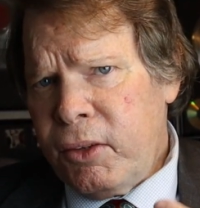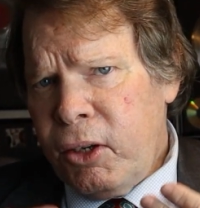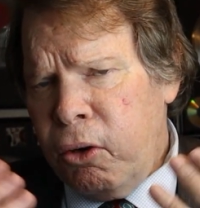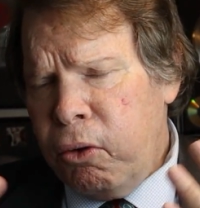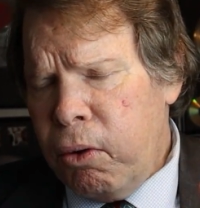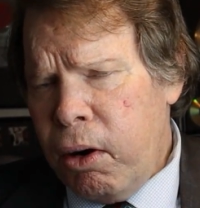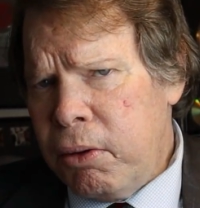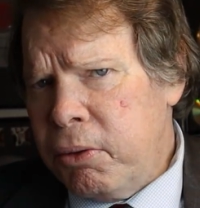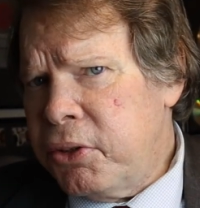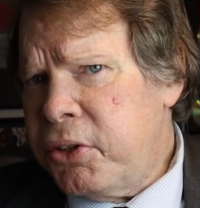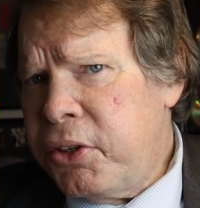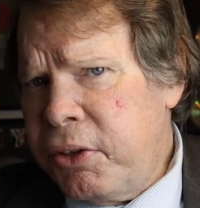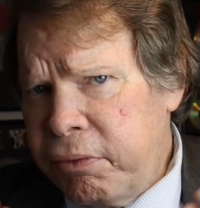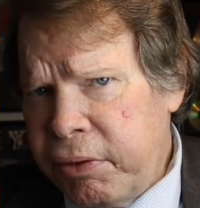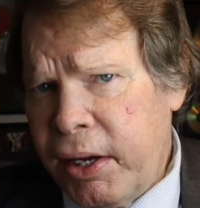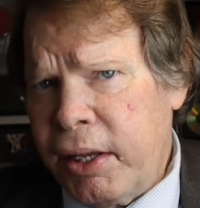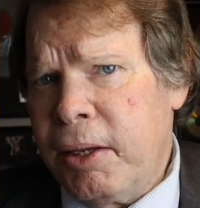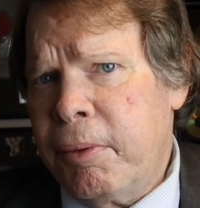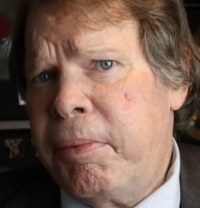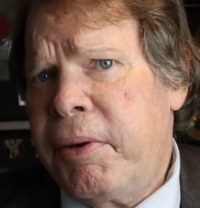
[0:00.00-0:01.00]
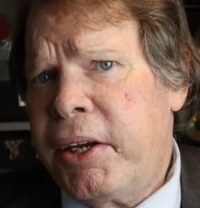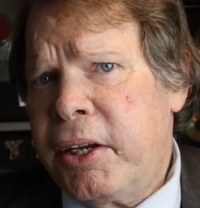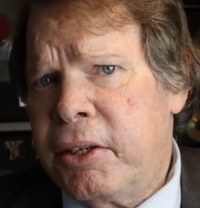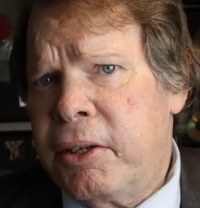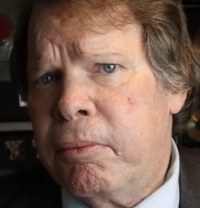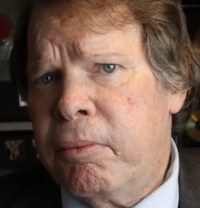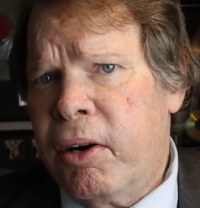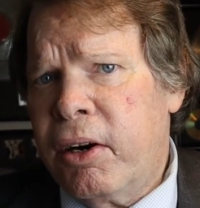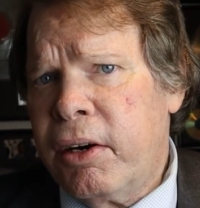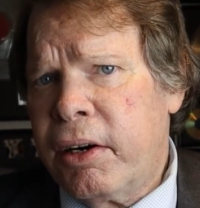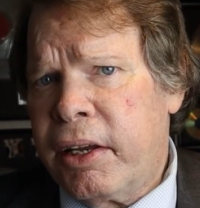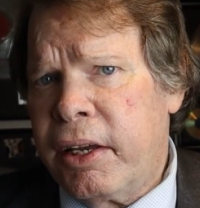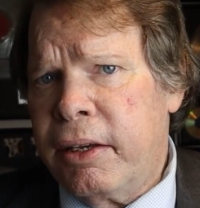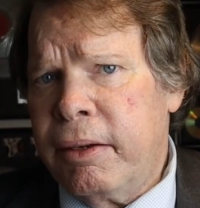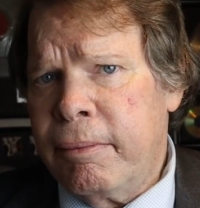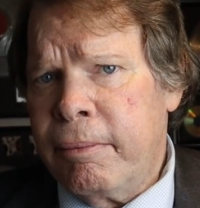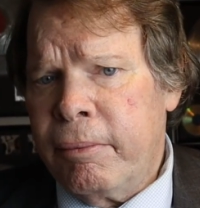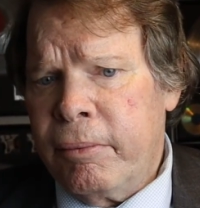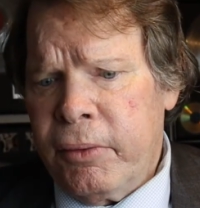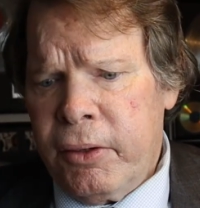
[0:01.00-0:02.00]
What was developing in the
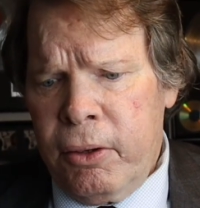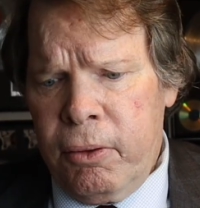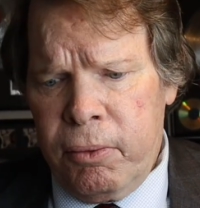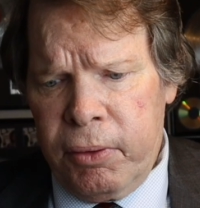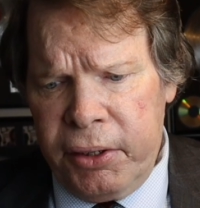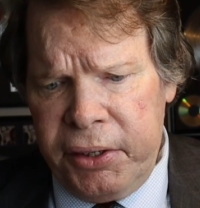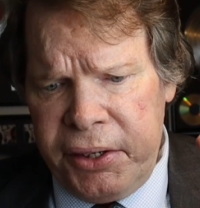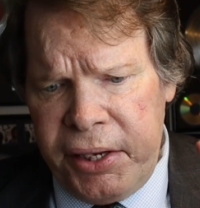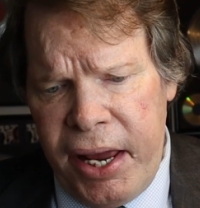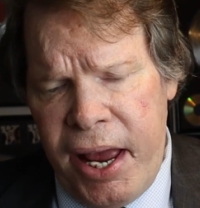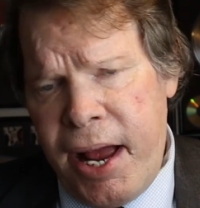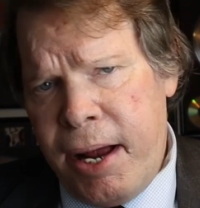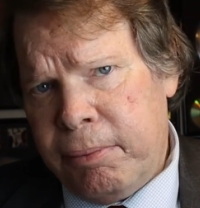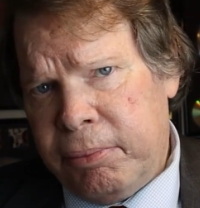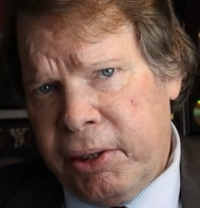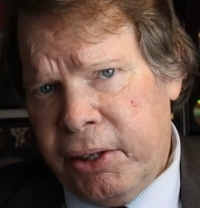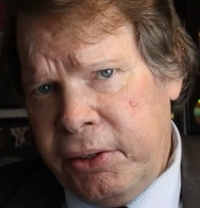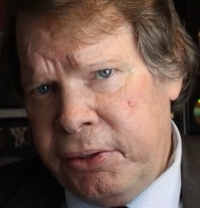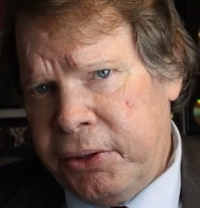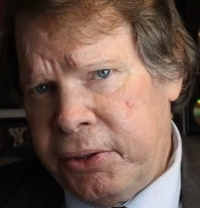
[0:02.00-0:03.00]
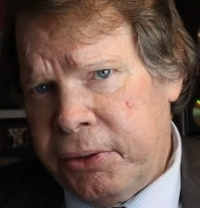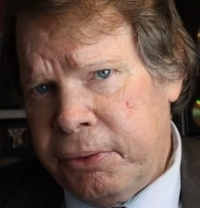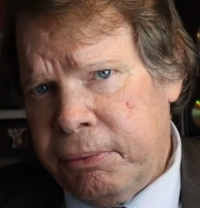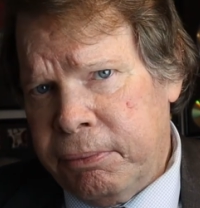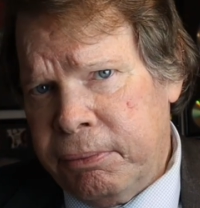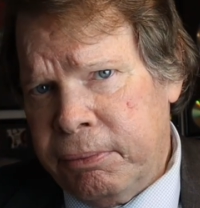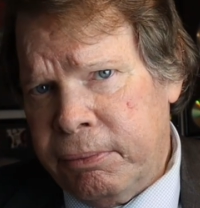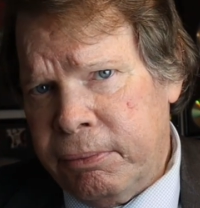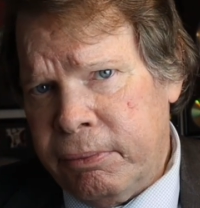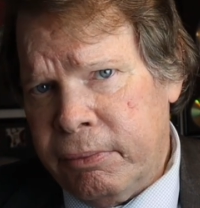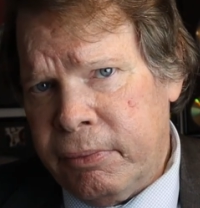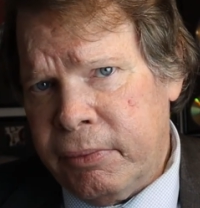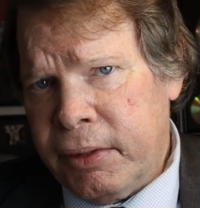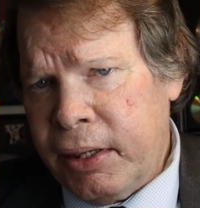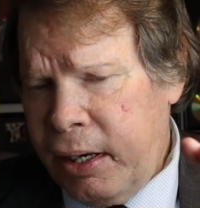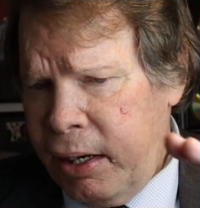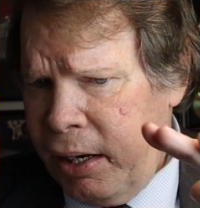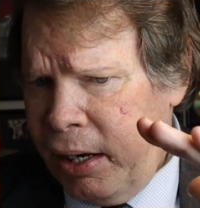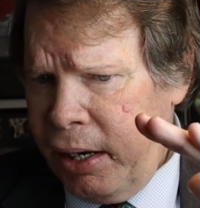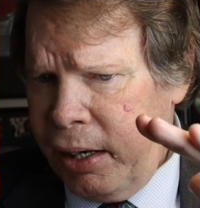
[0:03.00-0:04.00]
market were tablets
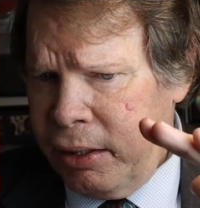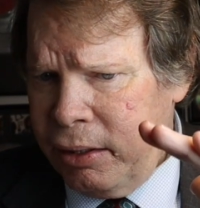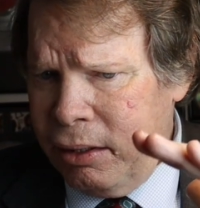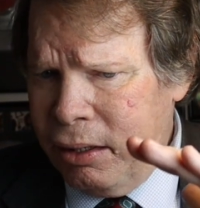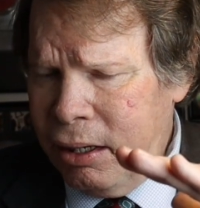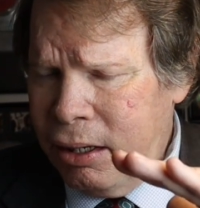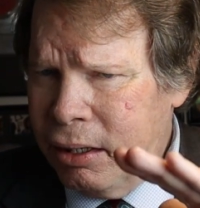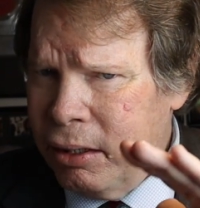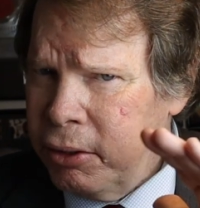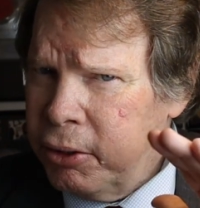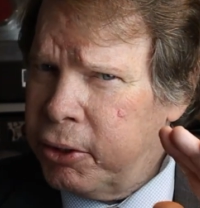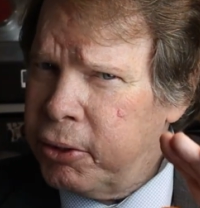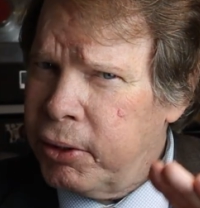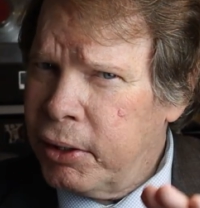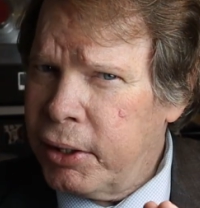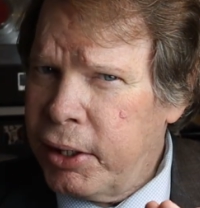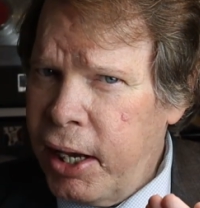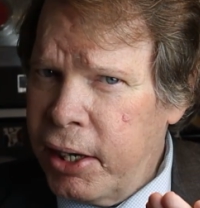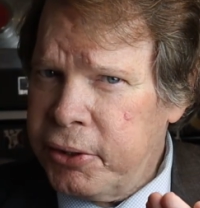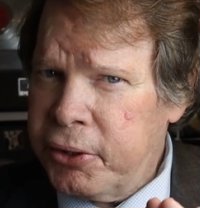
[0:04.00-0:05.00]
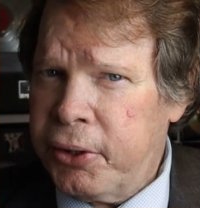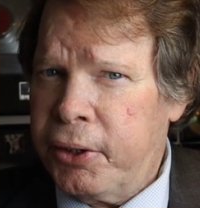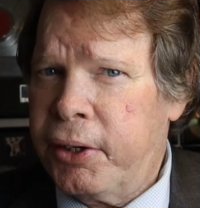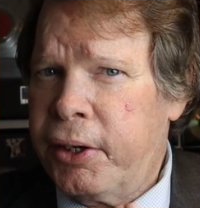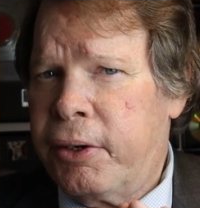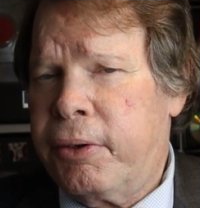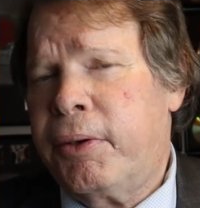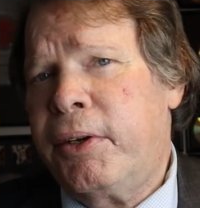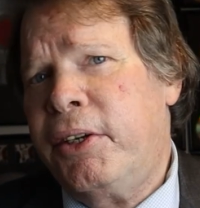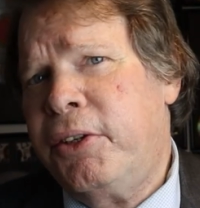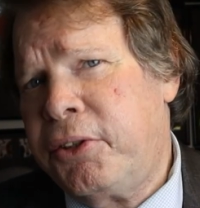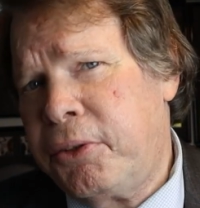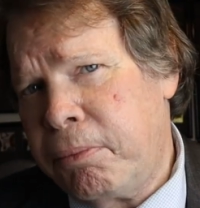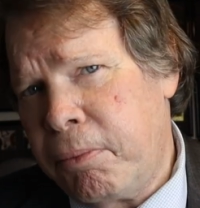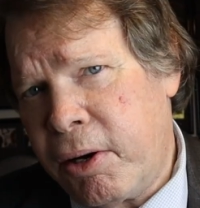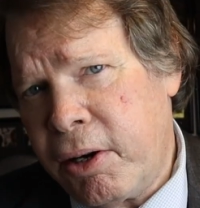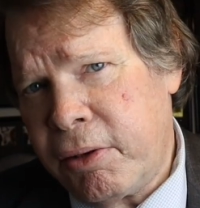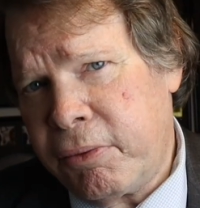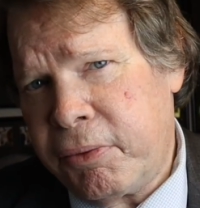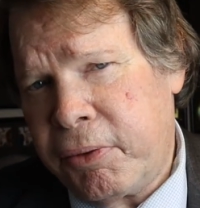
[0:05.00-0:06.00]
and, to a lesser degree,
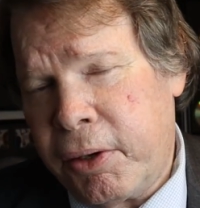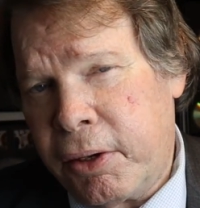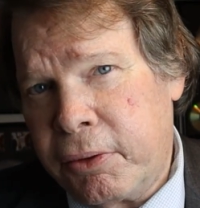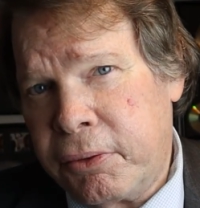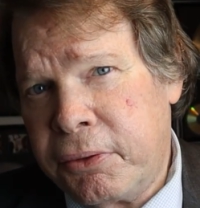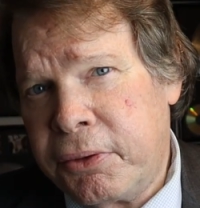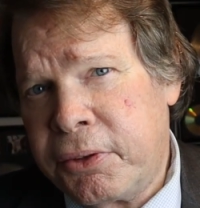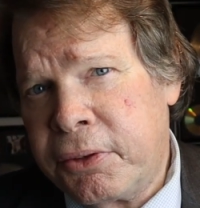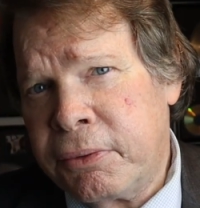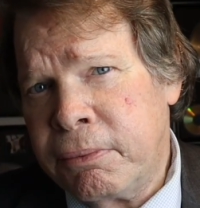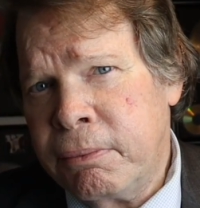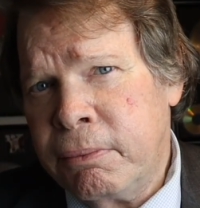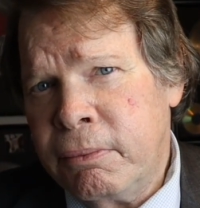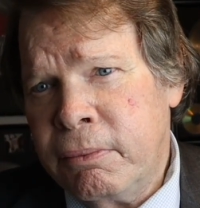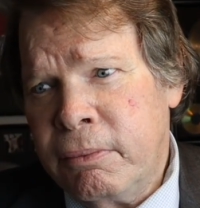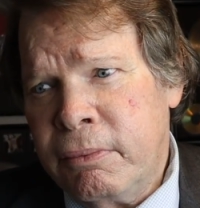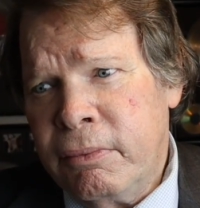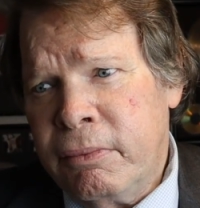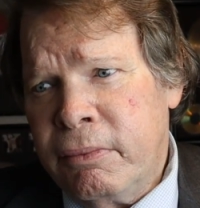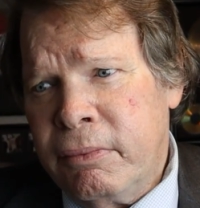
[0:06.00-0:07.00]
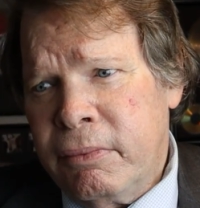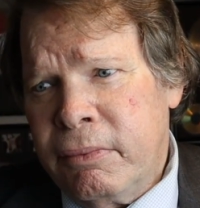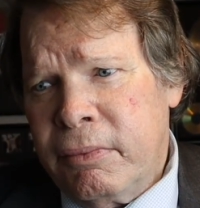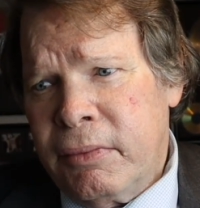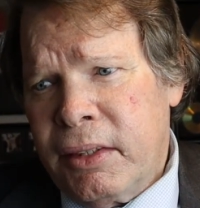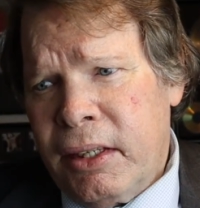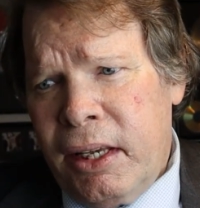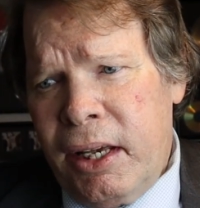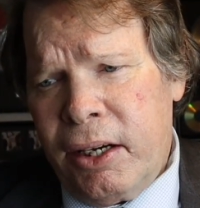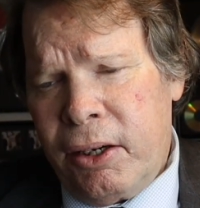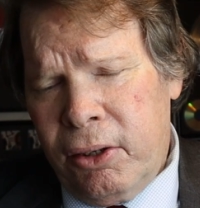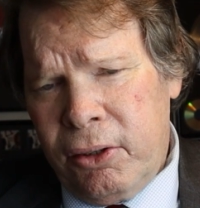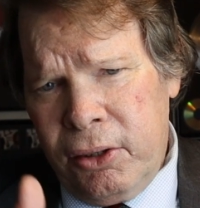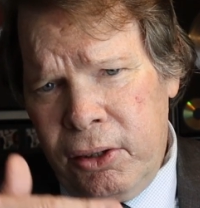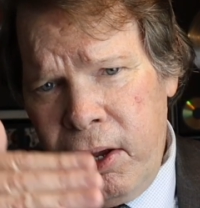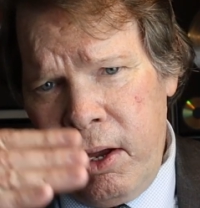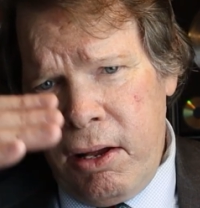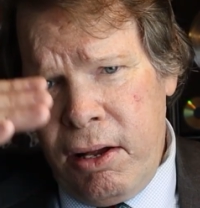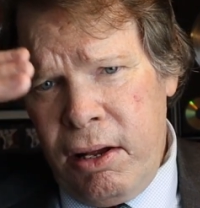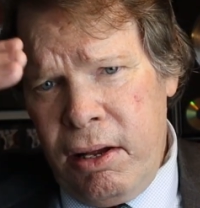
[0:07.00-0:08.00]
smartphones. And a
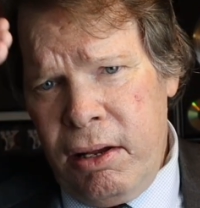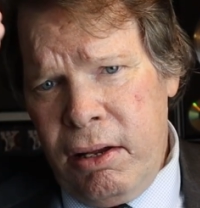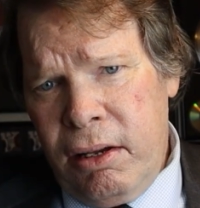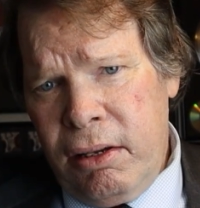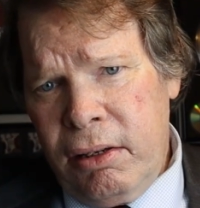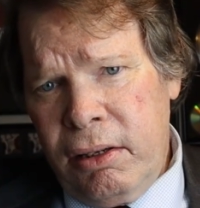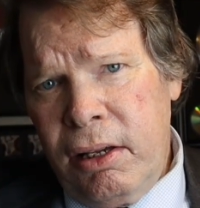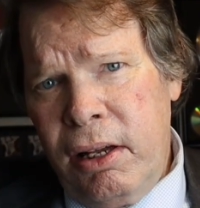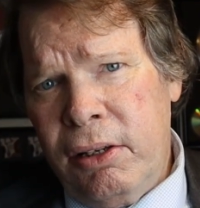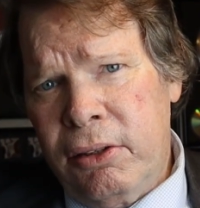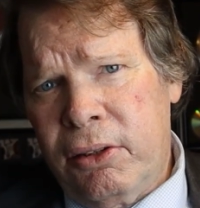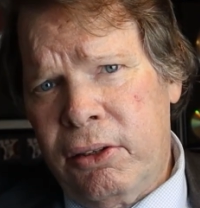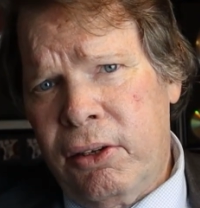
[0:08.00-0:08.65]
long,